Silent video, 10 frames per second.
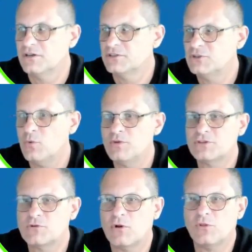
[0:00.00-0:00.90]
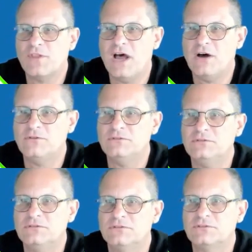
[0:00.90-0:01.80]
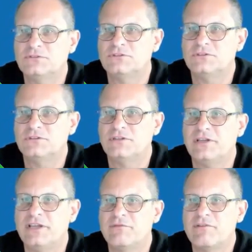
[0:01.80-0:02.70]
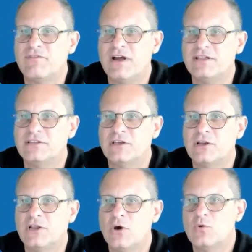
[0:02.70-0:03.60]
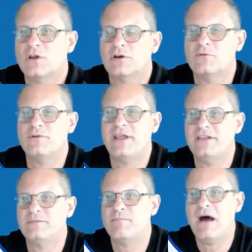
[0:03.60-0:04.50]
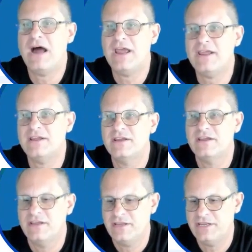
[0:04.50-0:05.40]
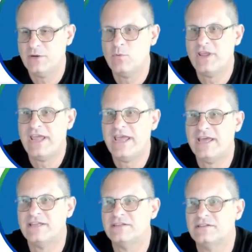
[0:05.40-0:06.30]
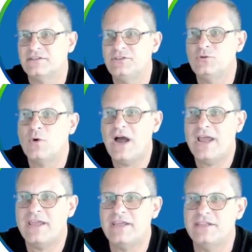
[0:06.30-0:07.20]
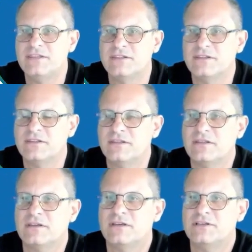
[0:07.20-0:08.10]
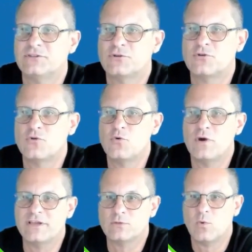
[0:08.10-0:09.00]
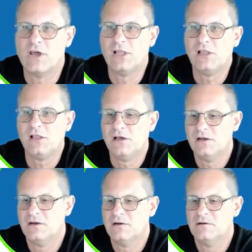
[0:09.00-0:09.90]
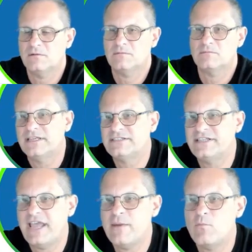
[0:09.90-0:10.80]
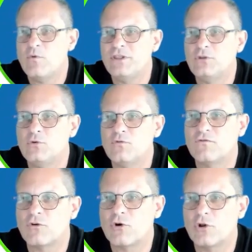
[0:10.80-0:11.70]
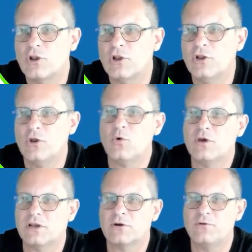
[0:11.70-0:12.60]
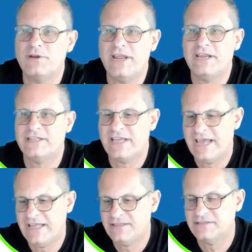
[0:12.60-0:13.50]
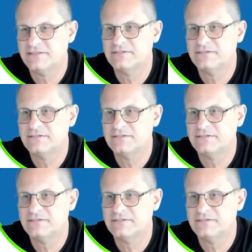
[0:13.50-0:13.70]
So we scroll down. Here we find local created by. Here we add UI hidden is true as well. The same we do for local created at.